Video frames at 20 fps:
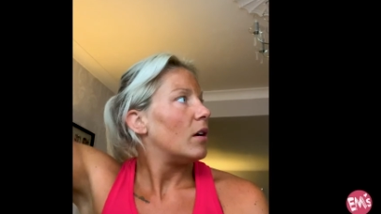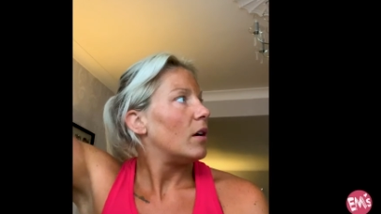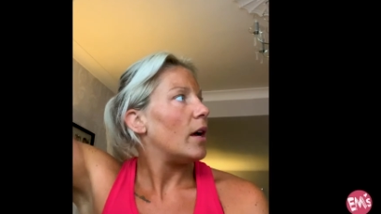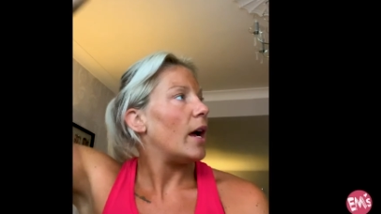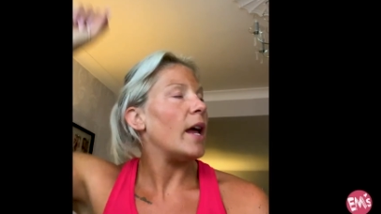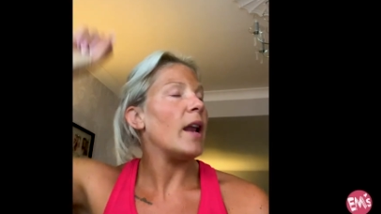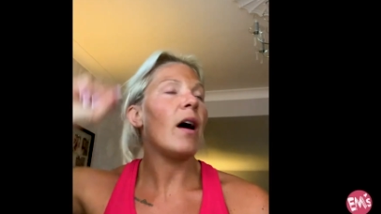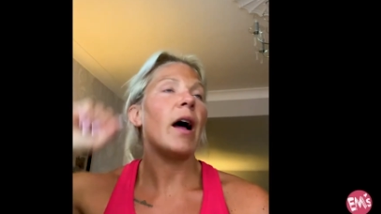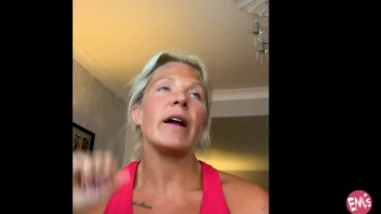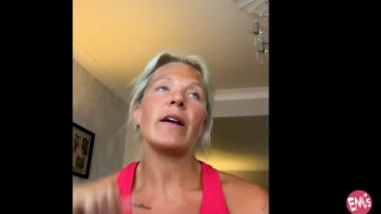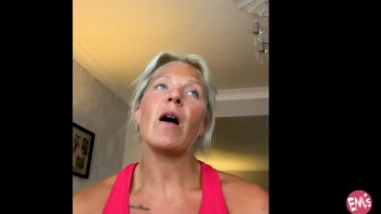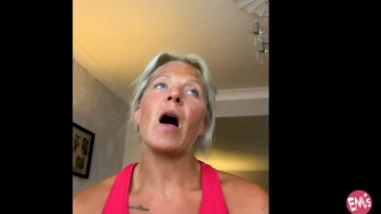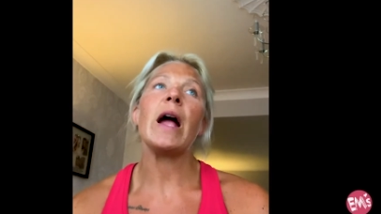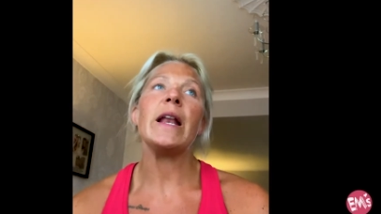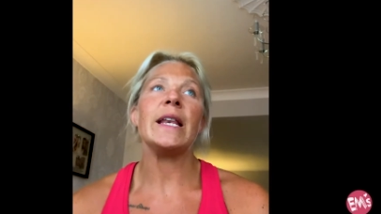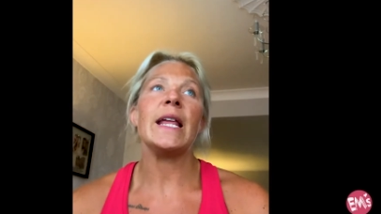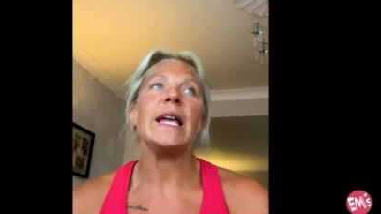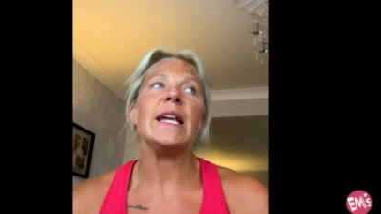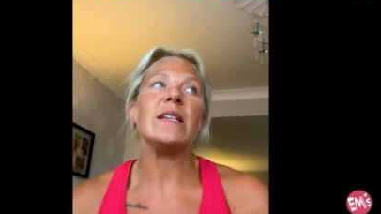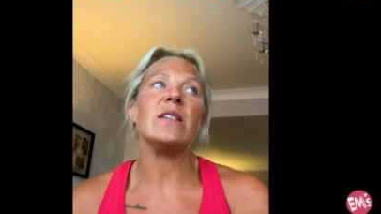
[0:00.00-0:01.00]
And I
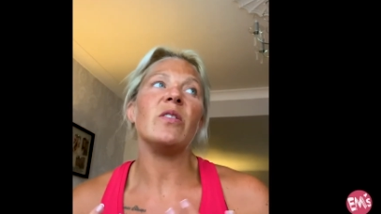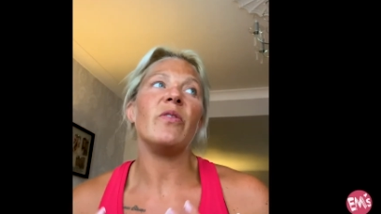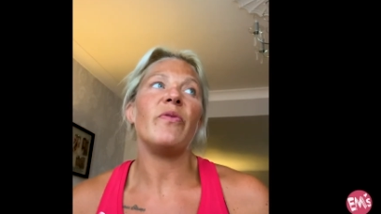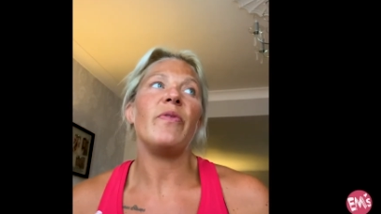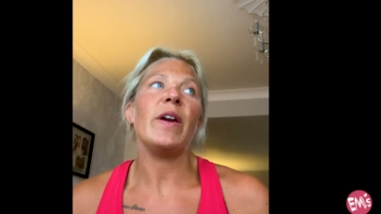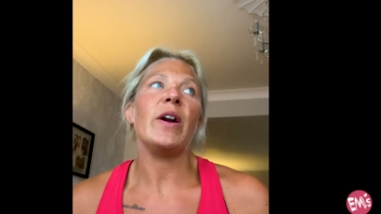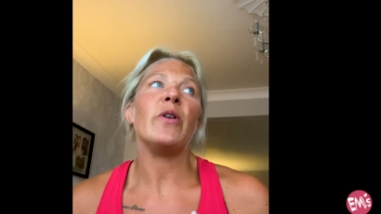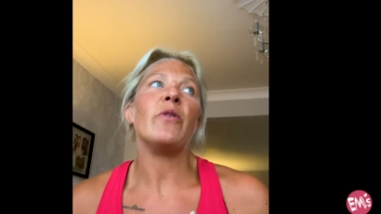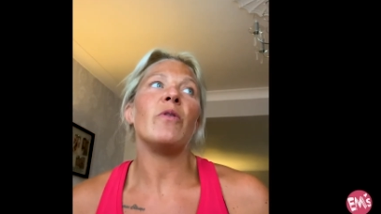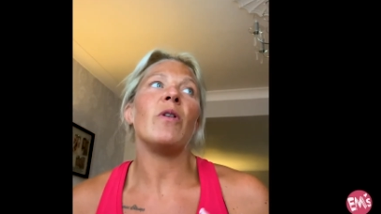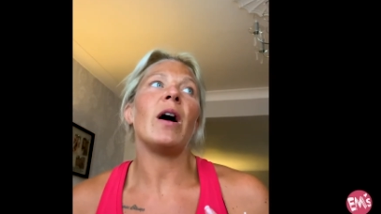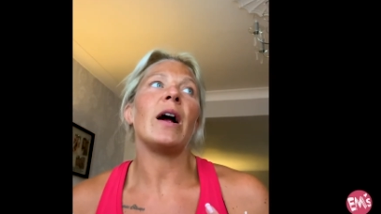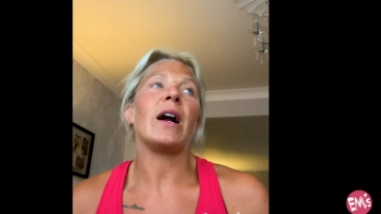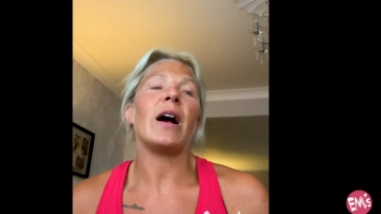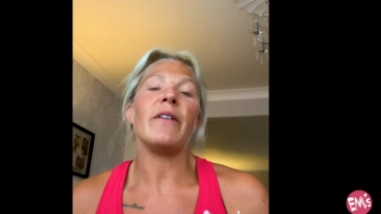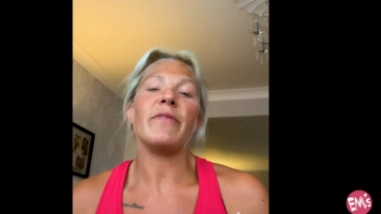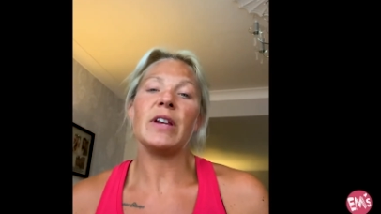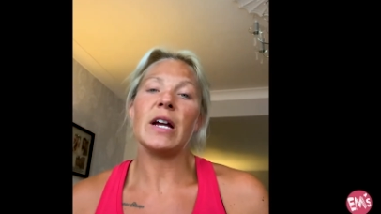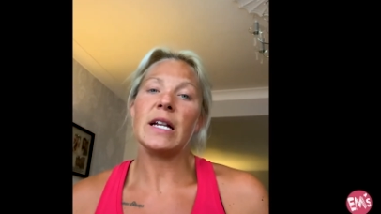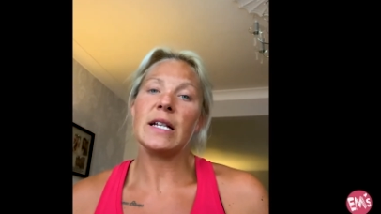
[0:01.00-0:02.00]
need to feel like
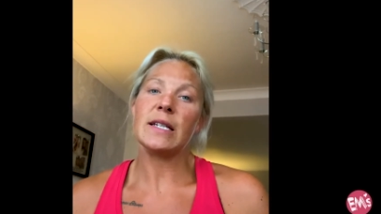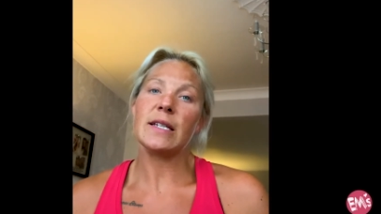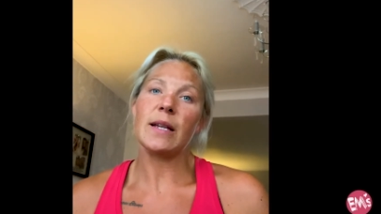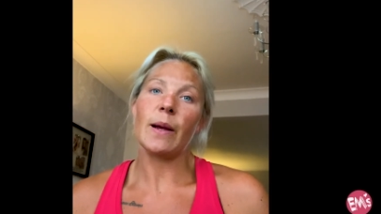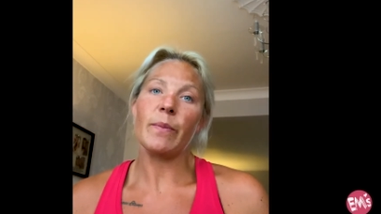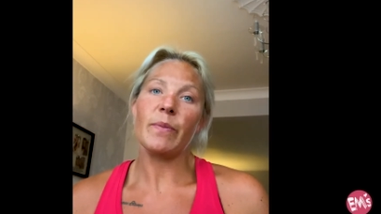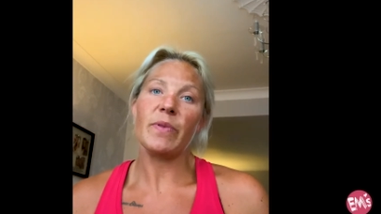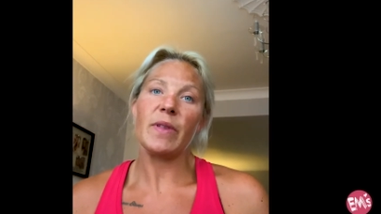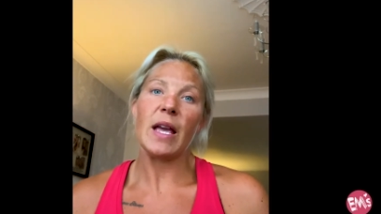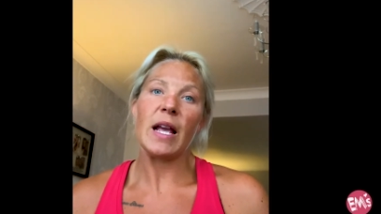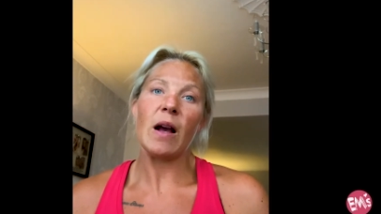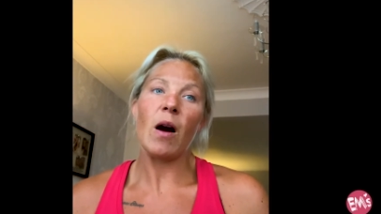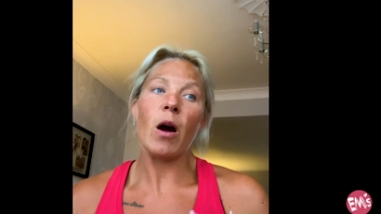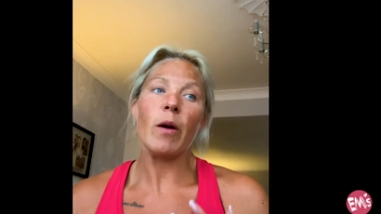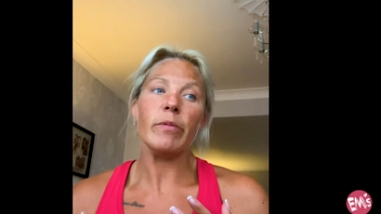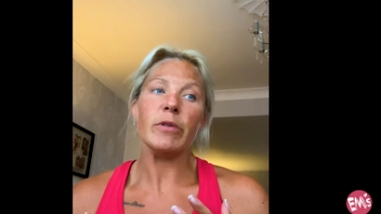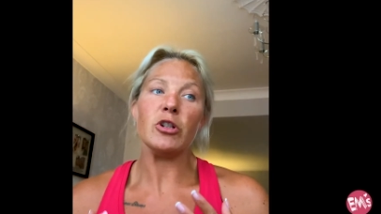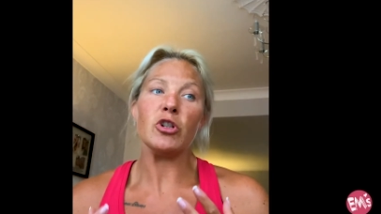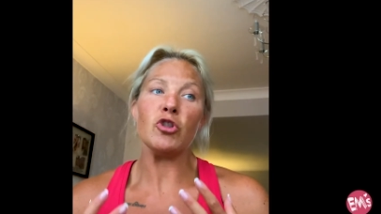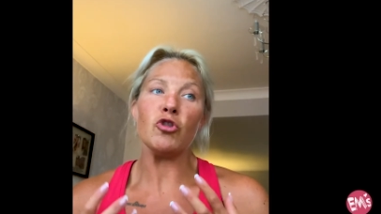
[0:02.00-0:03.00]
I've done something. I
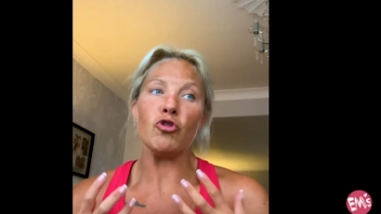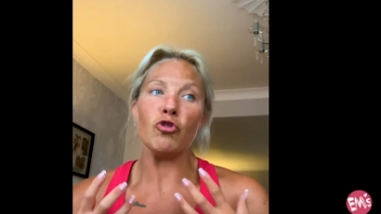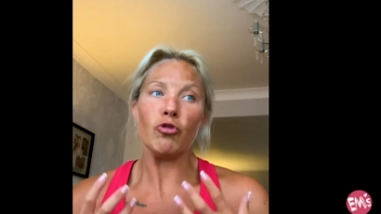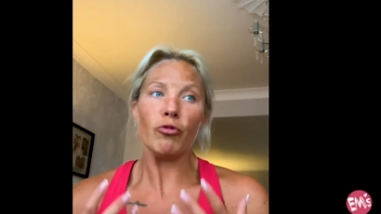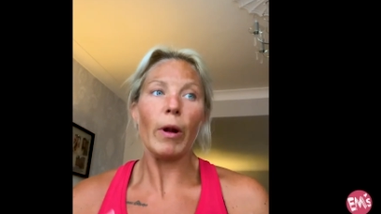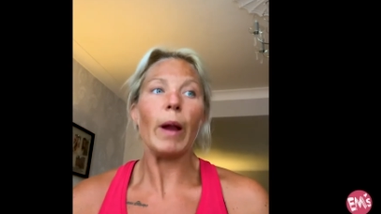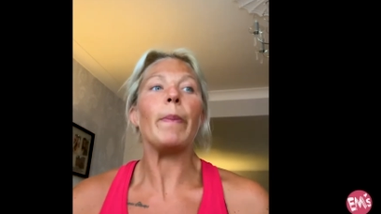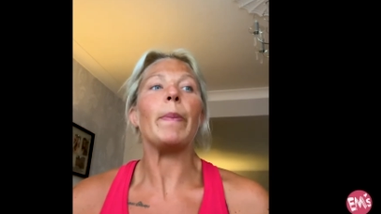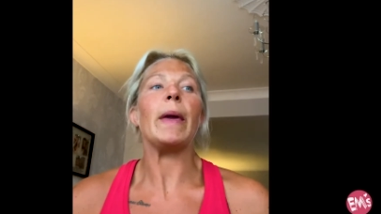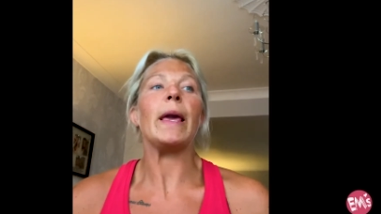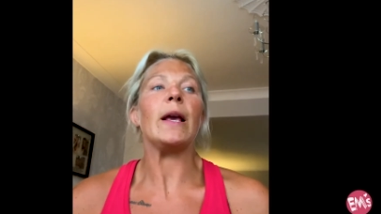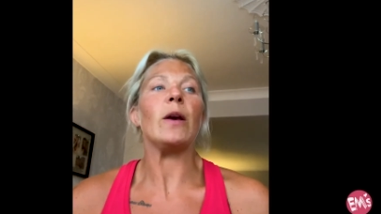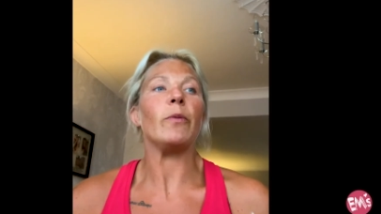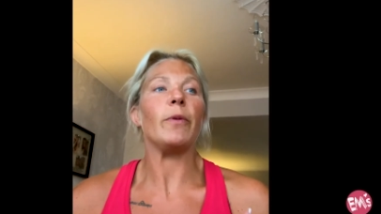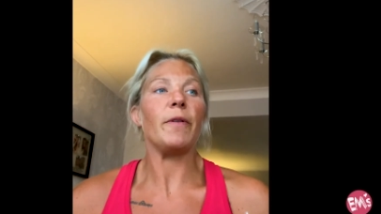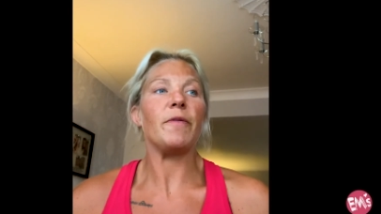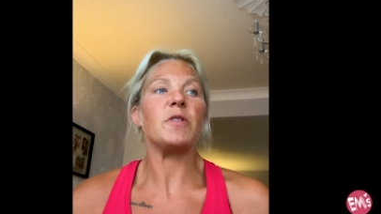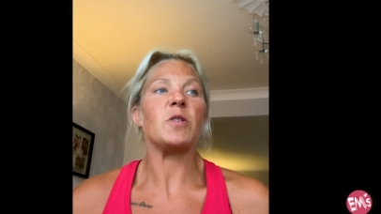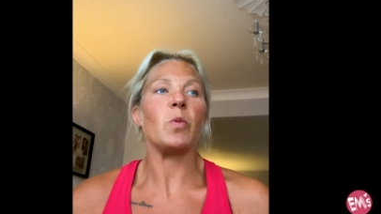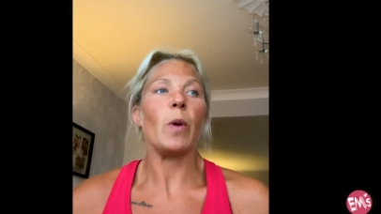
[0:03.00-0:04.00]
was dripping
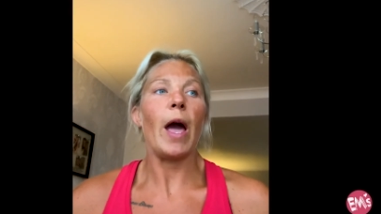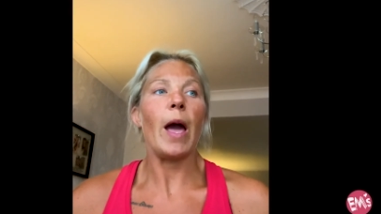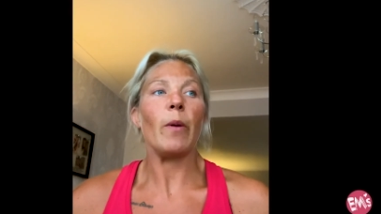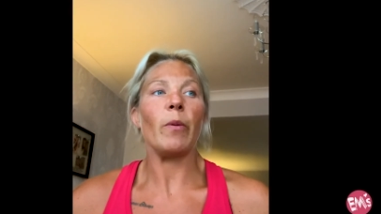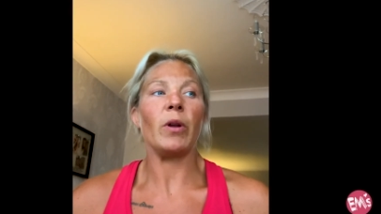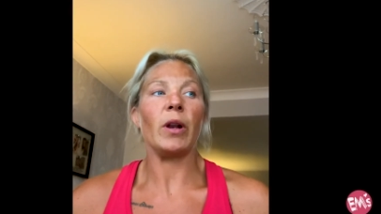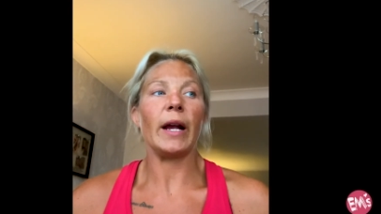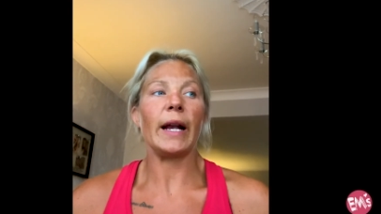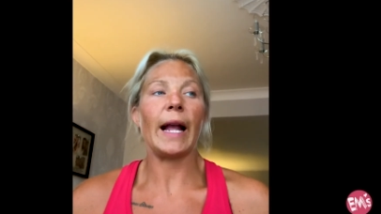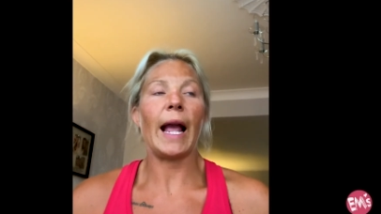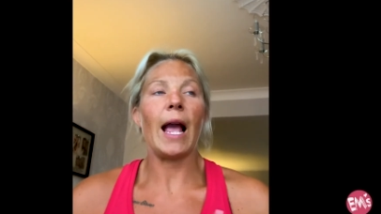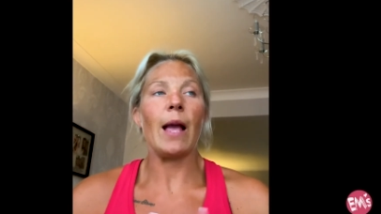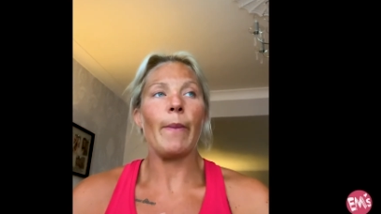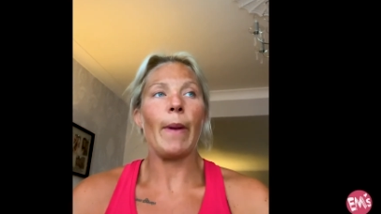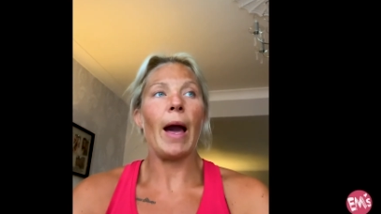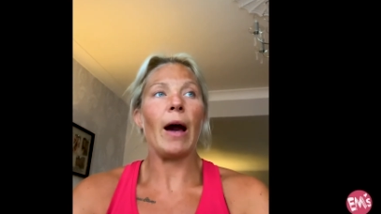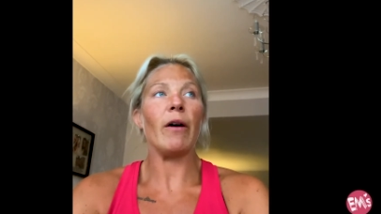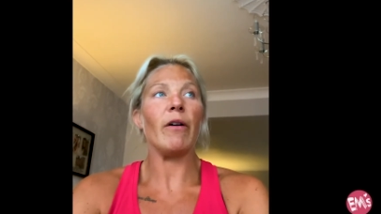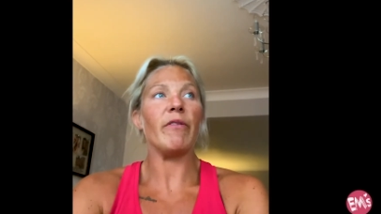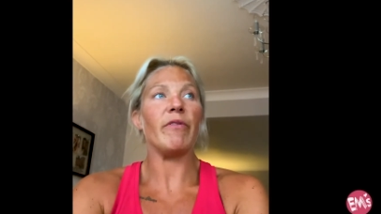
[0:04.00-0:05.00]
with sweat when I came
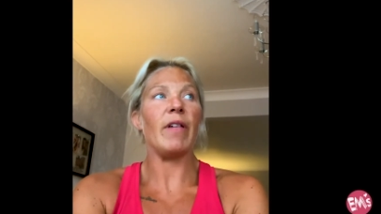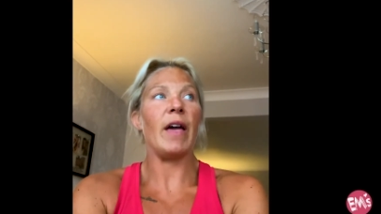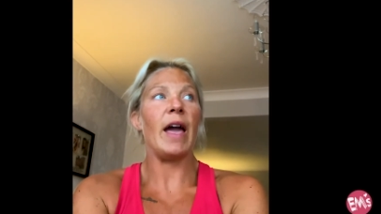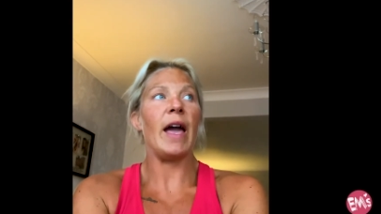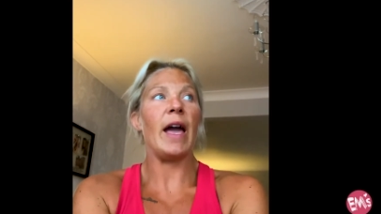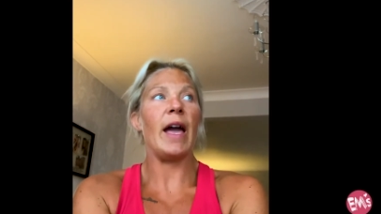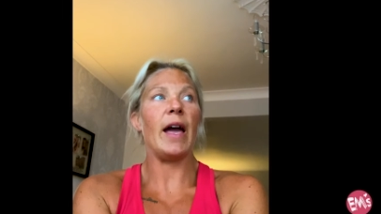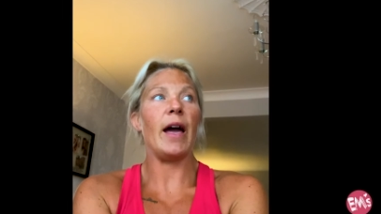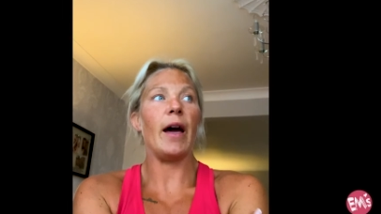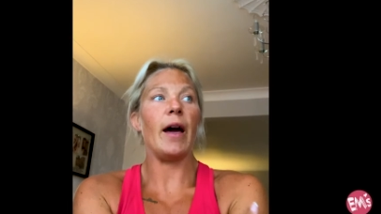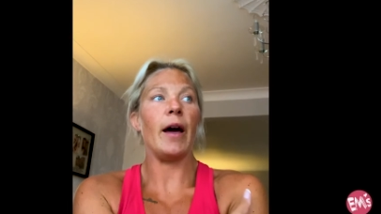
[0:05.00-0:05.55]
out of there.